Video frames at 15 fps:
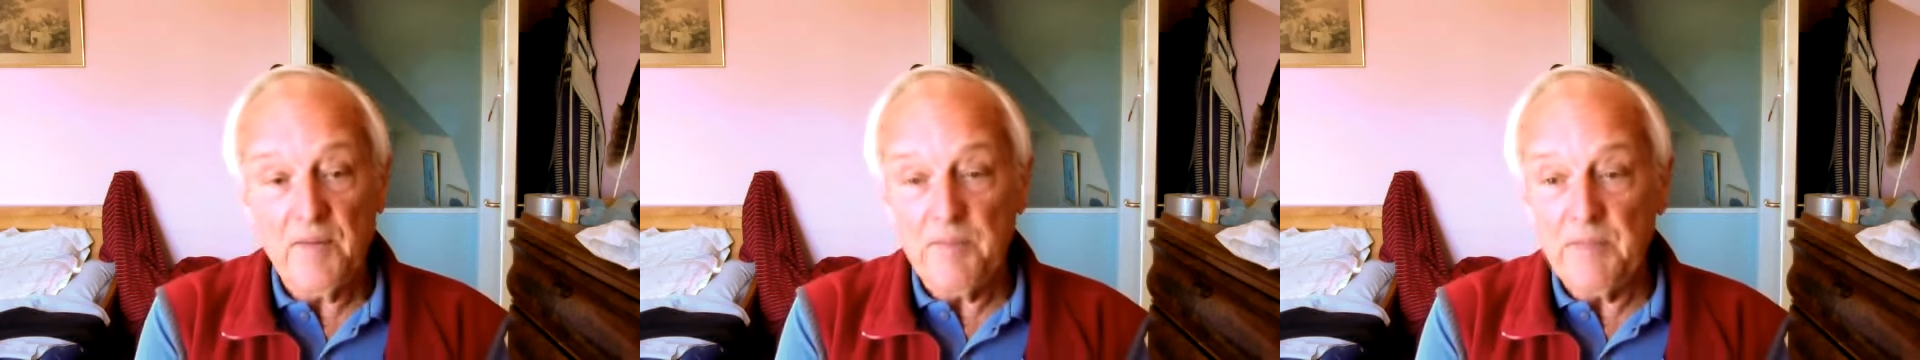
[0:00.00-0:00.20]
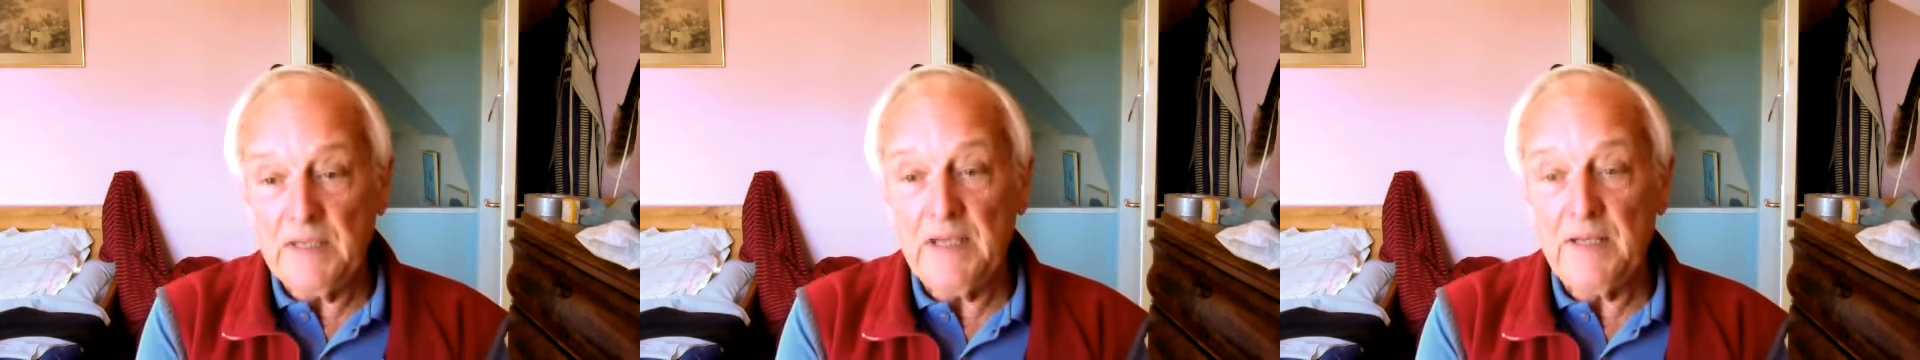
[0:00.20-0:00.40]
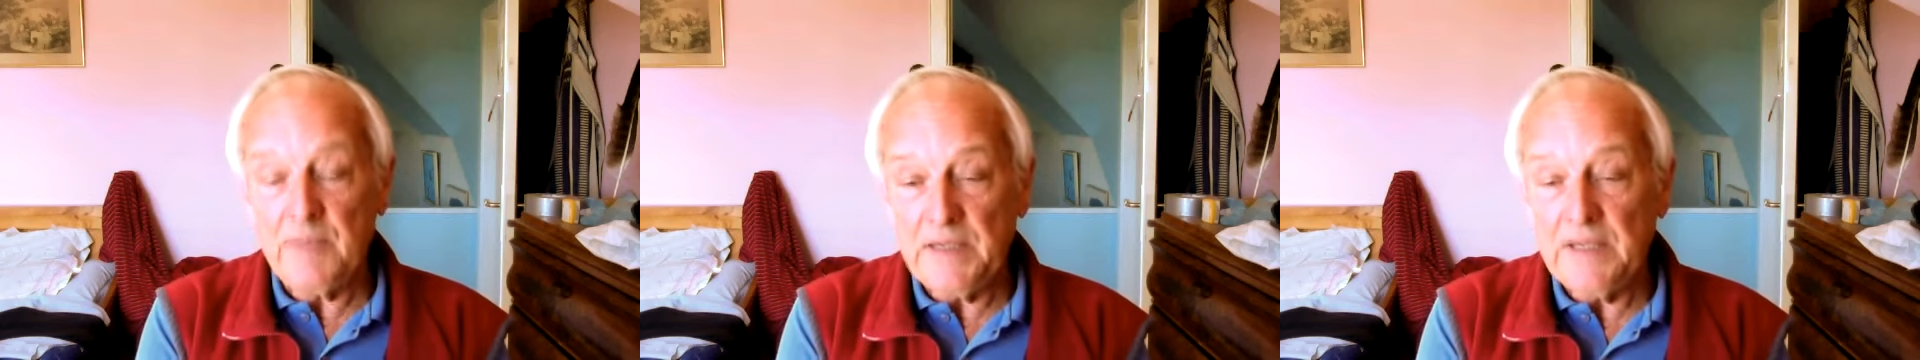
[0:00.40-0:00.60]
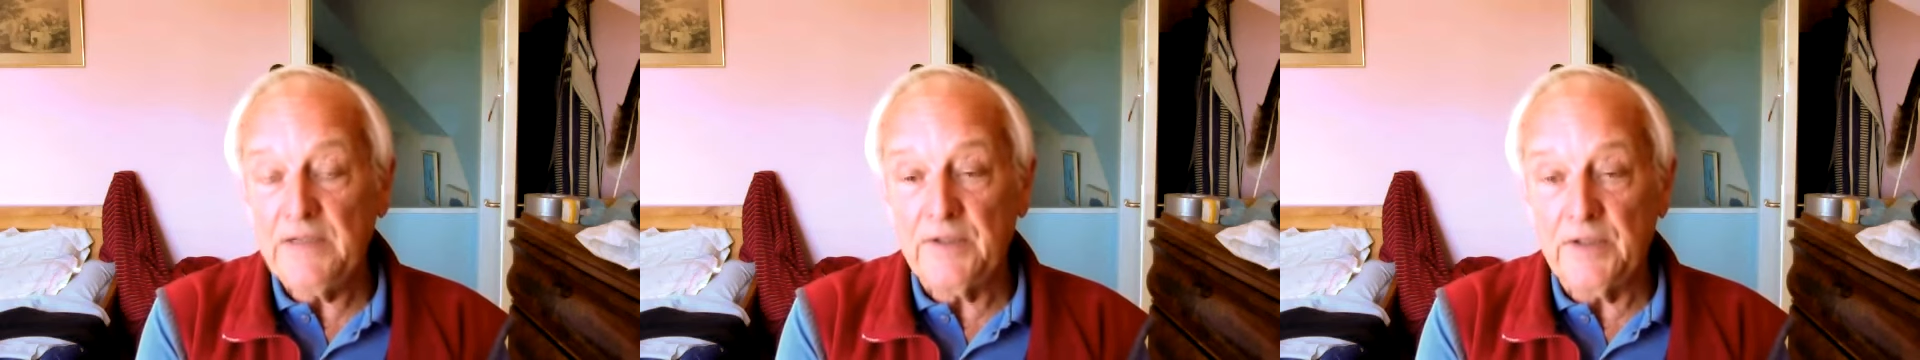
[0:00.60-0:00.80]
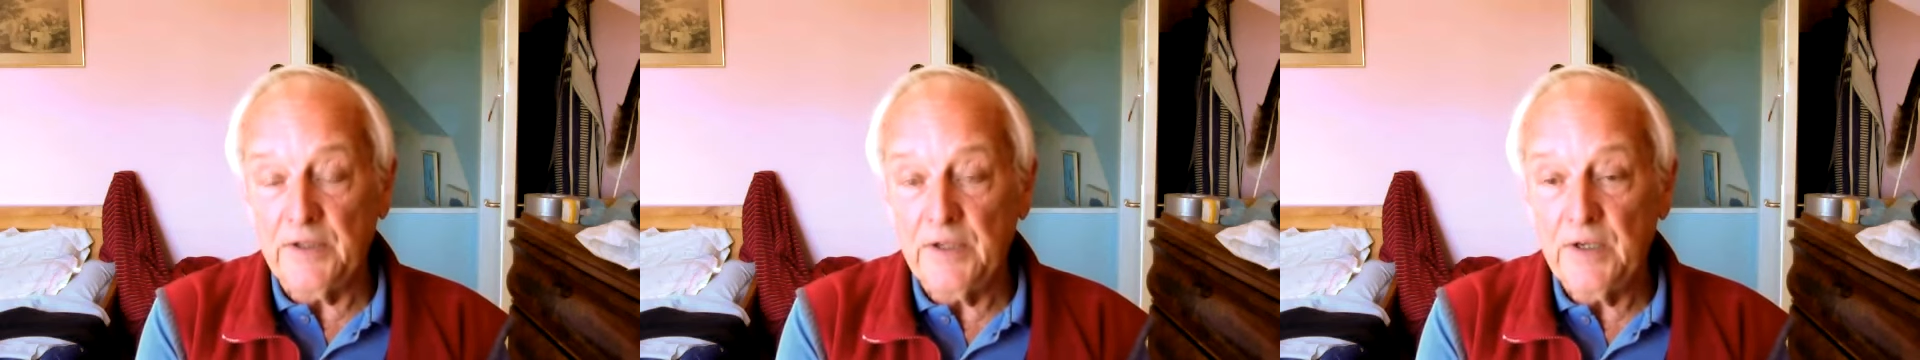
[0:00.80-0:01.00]

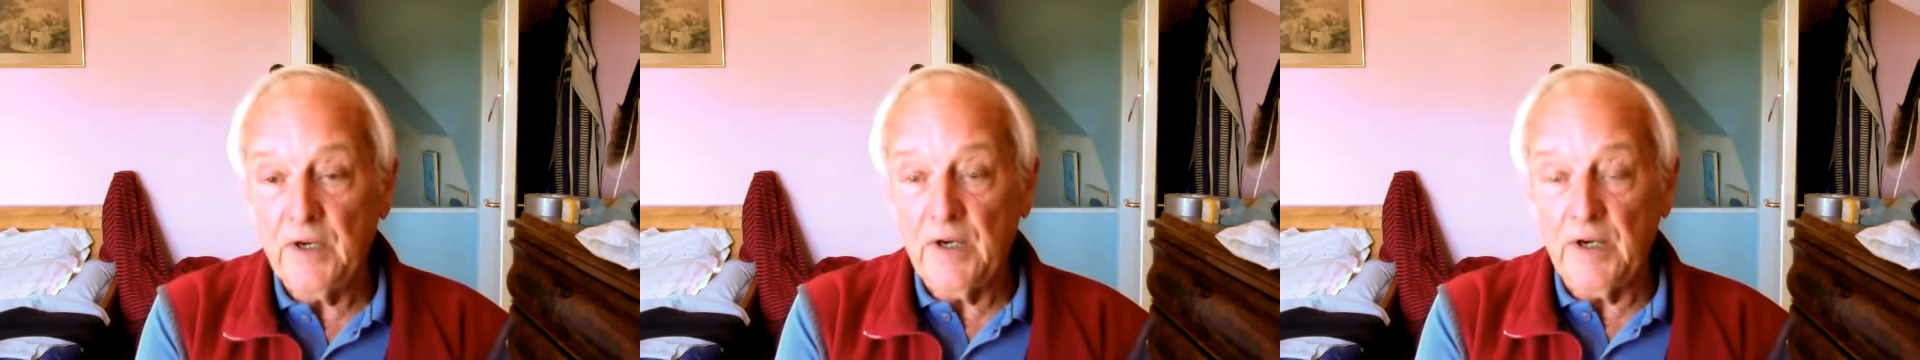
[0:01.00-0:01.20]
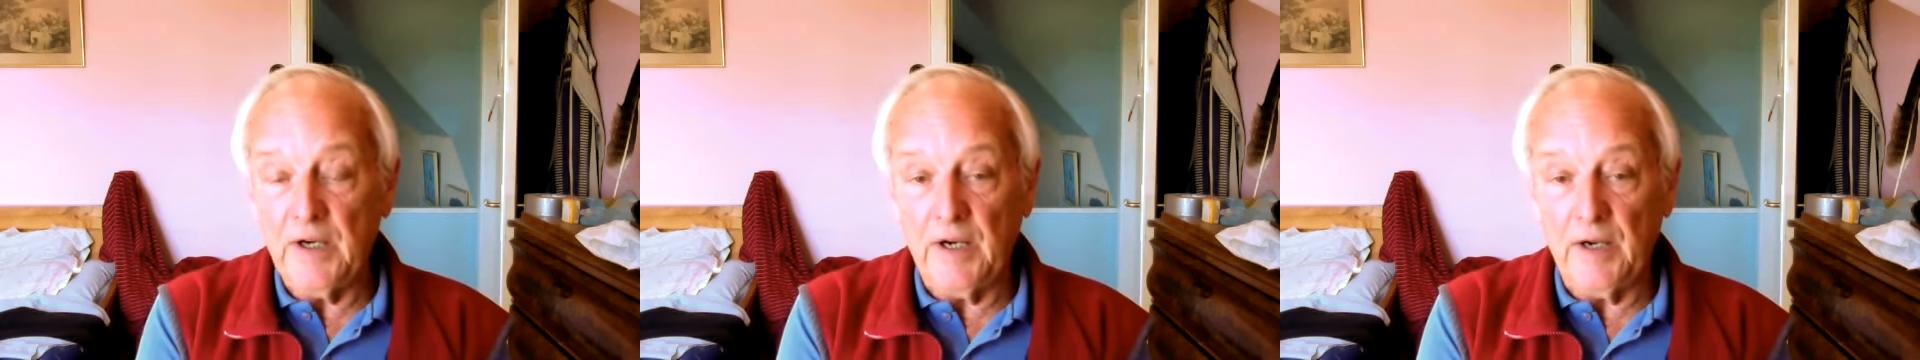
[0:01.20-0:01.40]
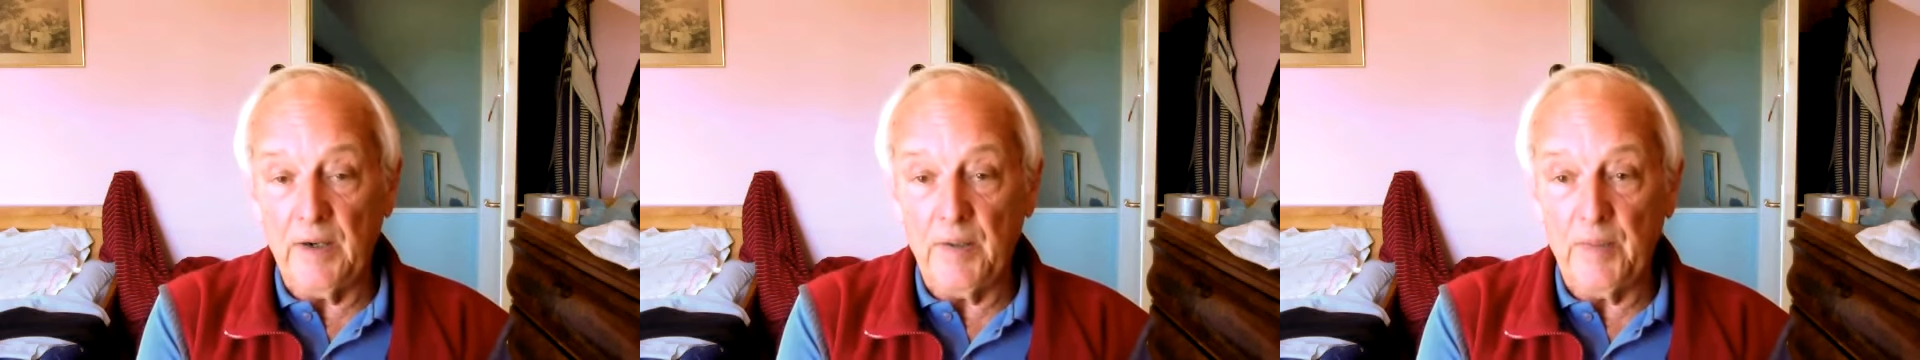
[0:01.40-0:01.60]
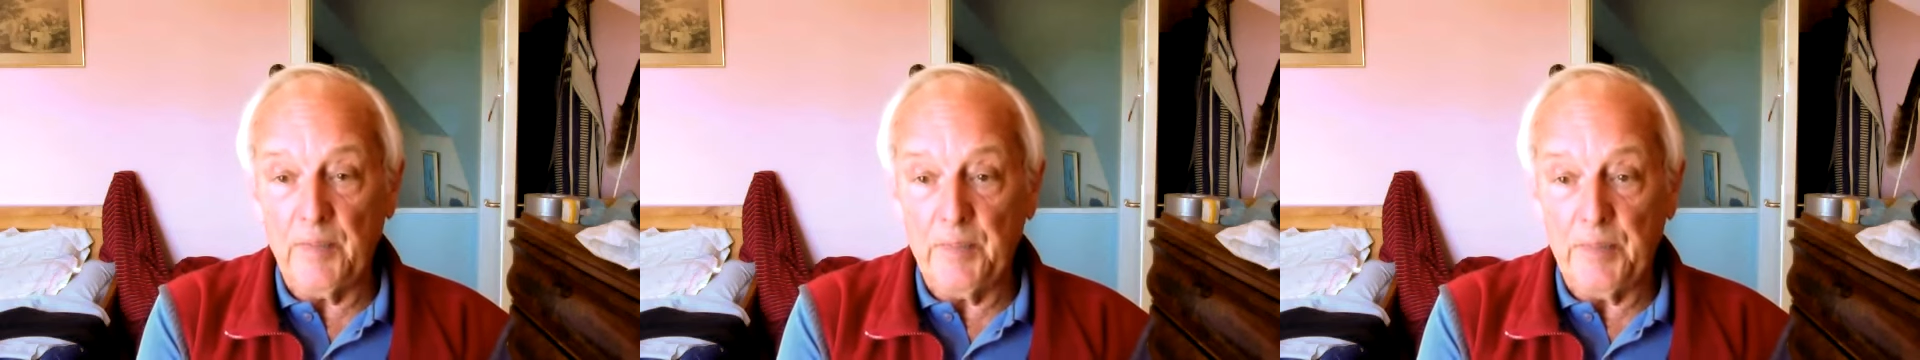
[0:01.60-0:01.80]
millimeter uh,